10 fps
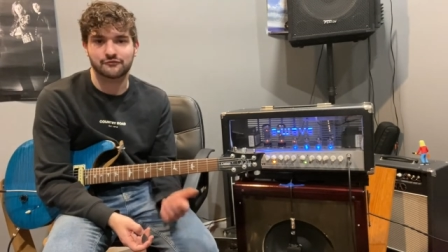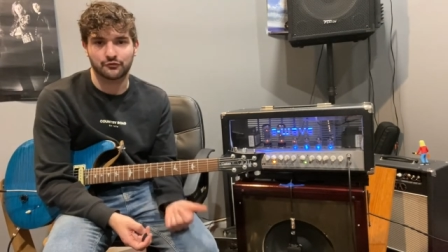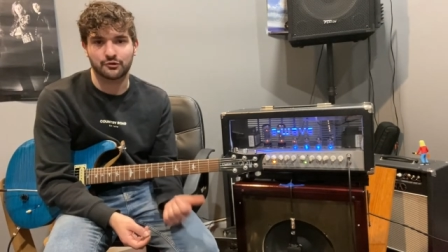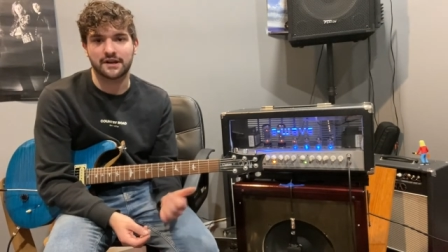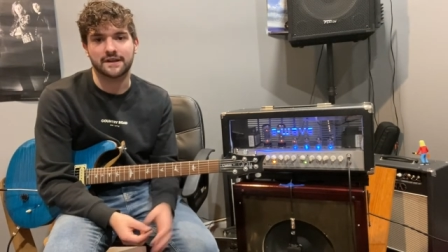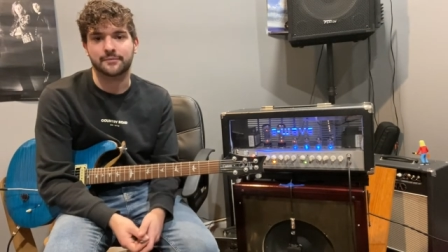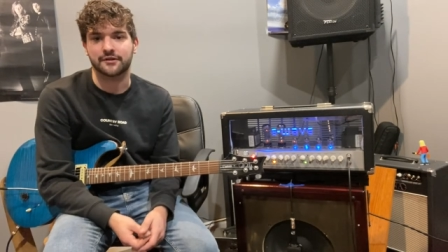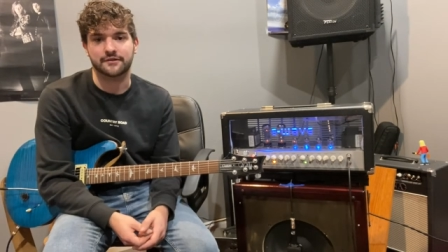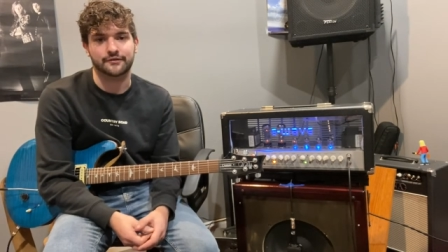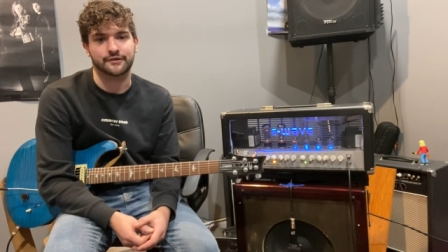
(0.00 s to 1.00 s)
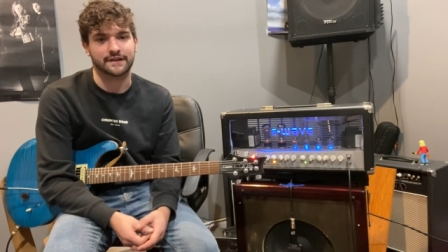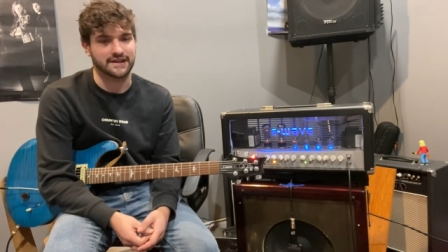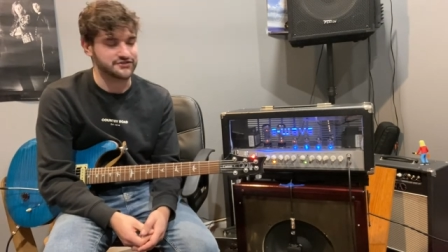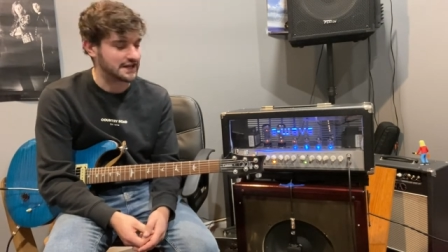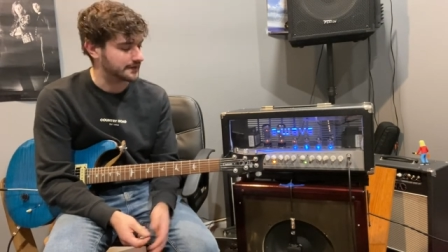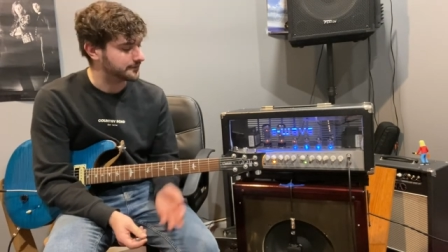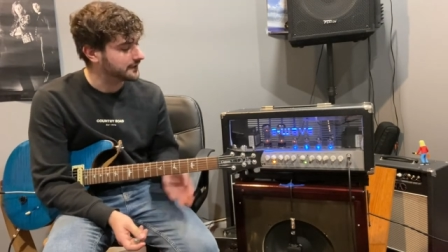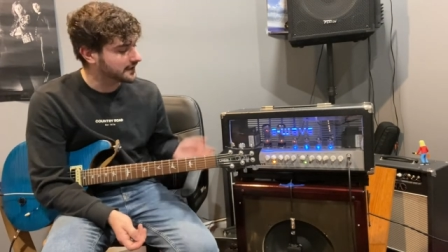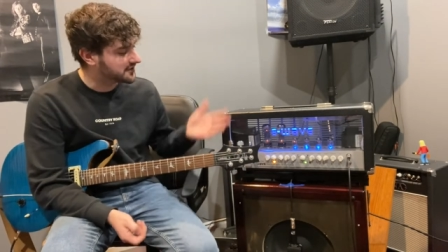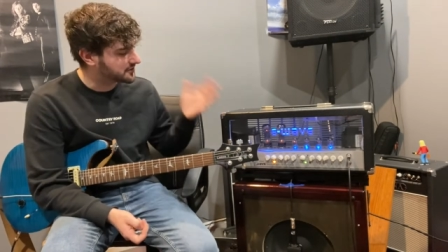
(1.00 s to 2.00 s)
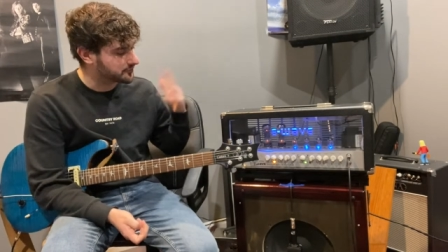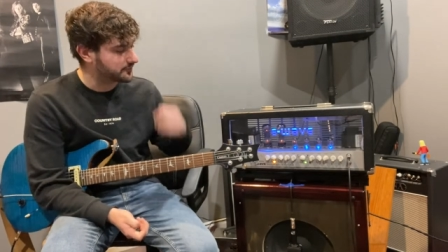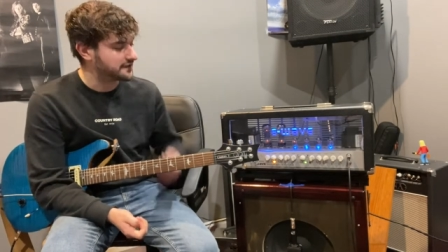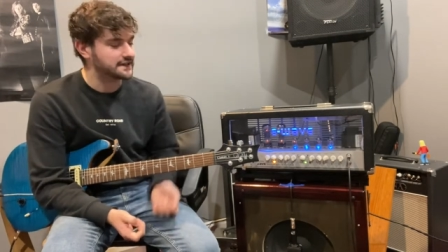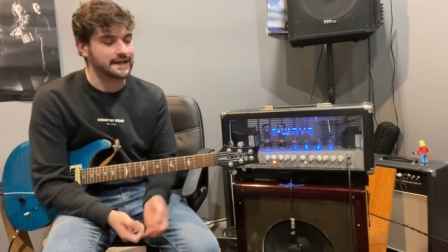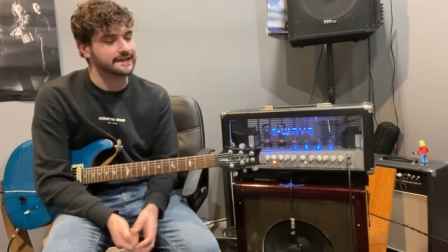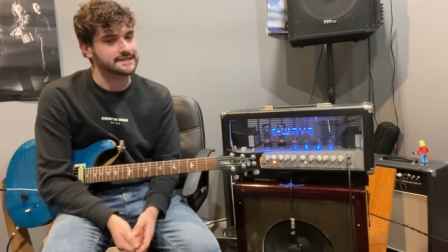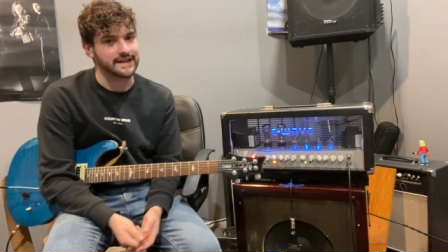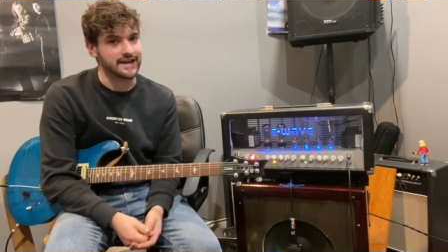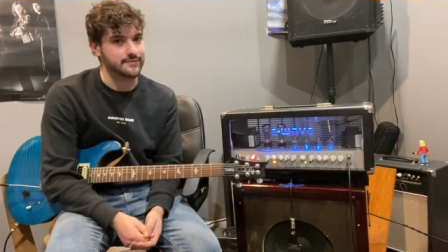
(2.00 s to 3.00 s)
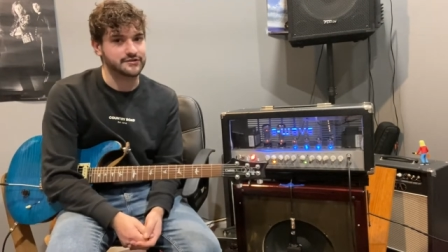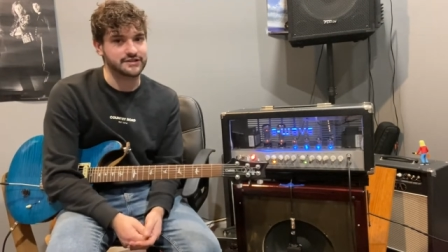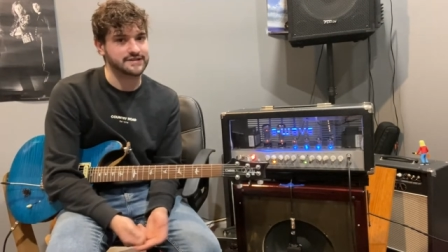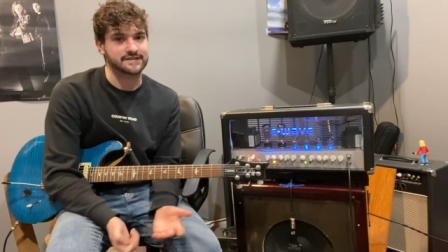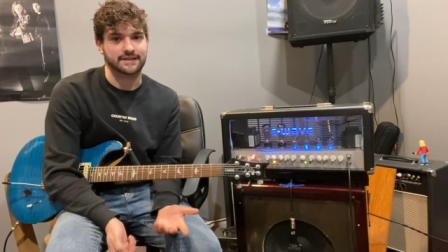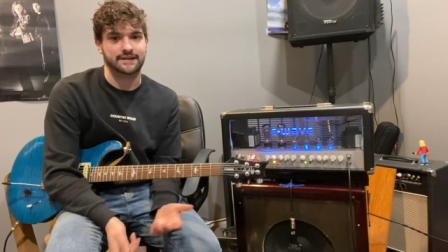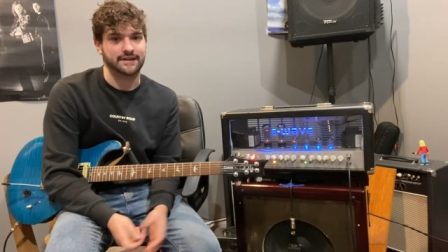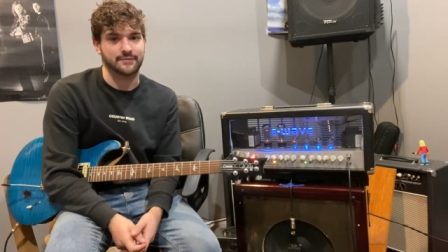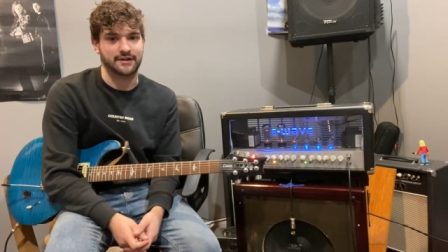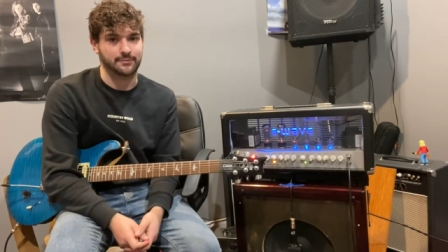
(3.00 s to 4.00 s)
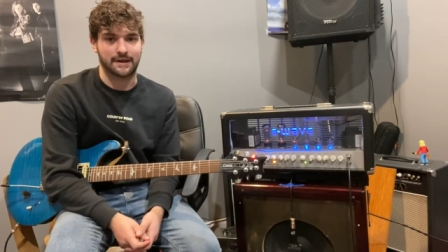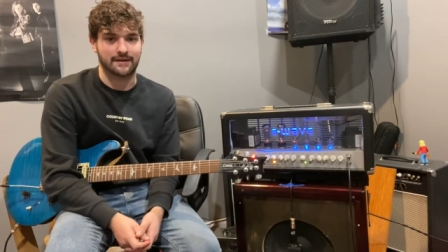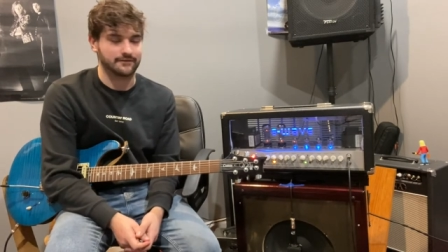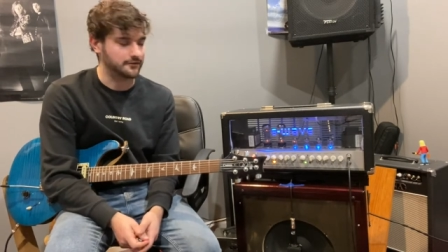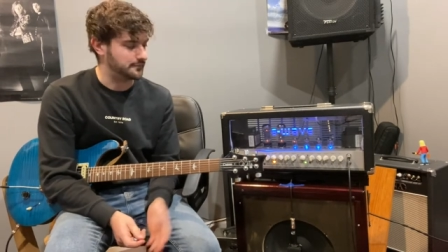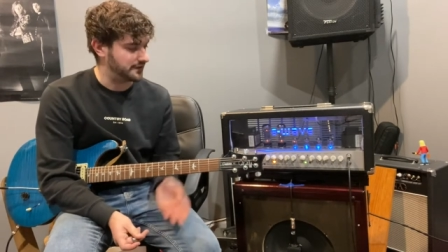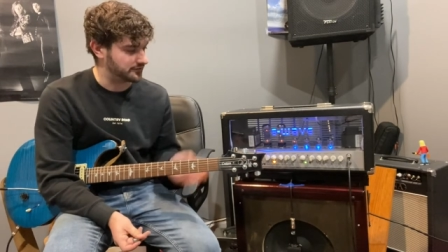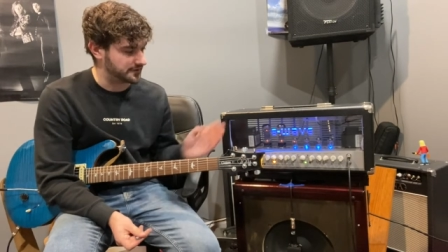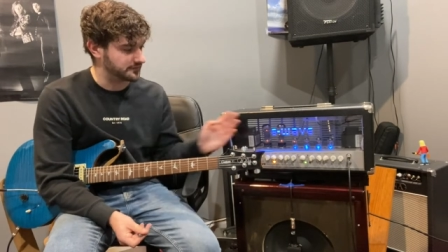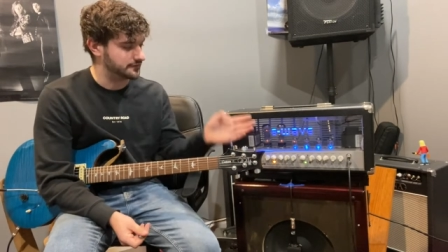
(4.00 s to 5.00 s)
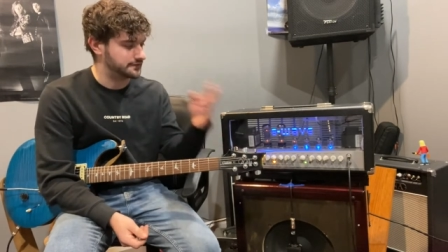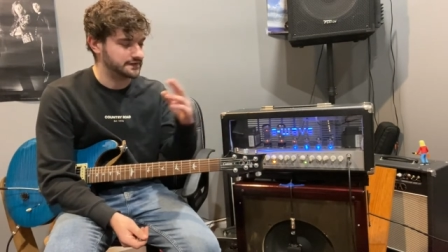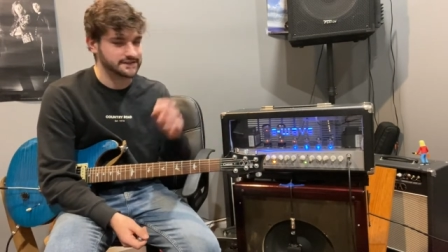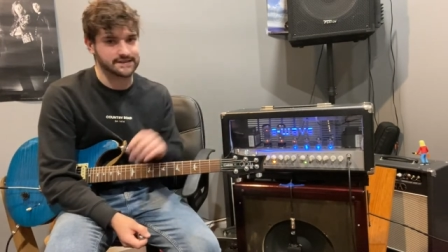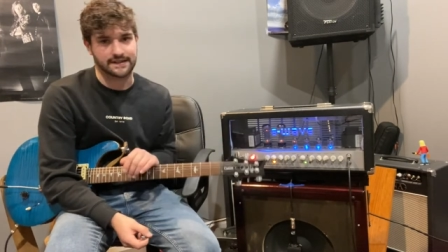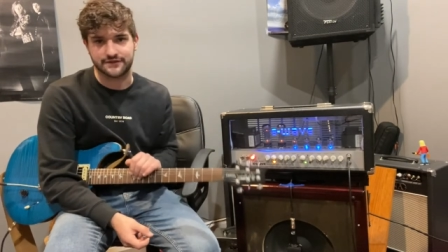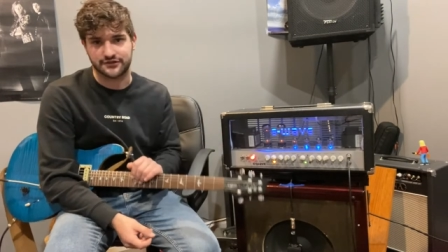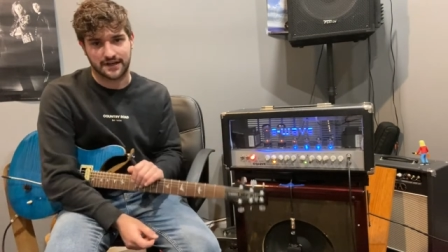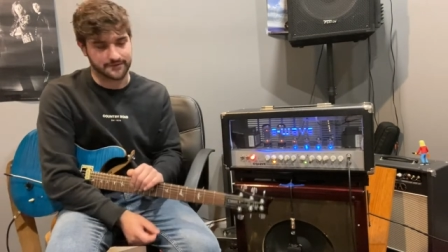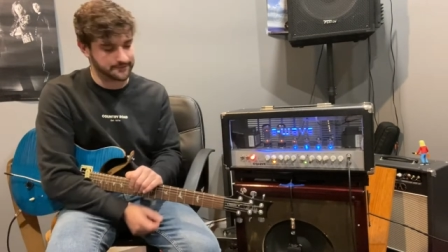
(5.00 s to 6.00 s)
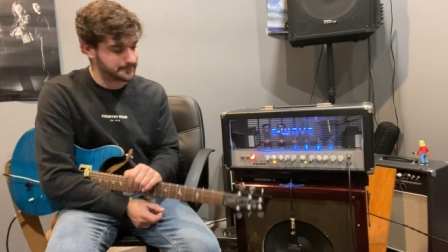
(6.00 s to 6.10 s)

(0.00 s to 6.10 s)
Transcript: Really beautiful clean channel. You could really get this amp just as a clean pedal platform and not even look at the second channel.